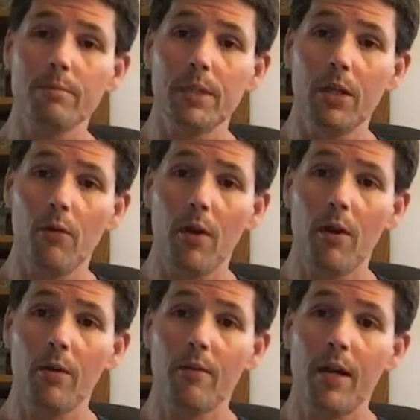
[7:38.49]
You know,
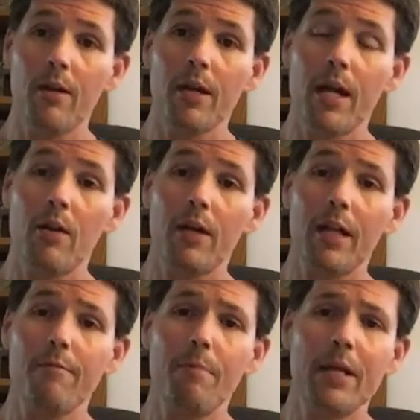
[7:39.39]
they're there now, and
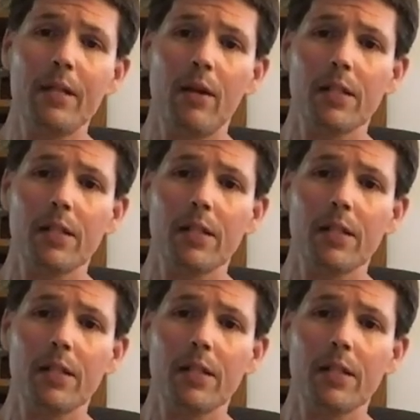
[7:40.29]
they've been there,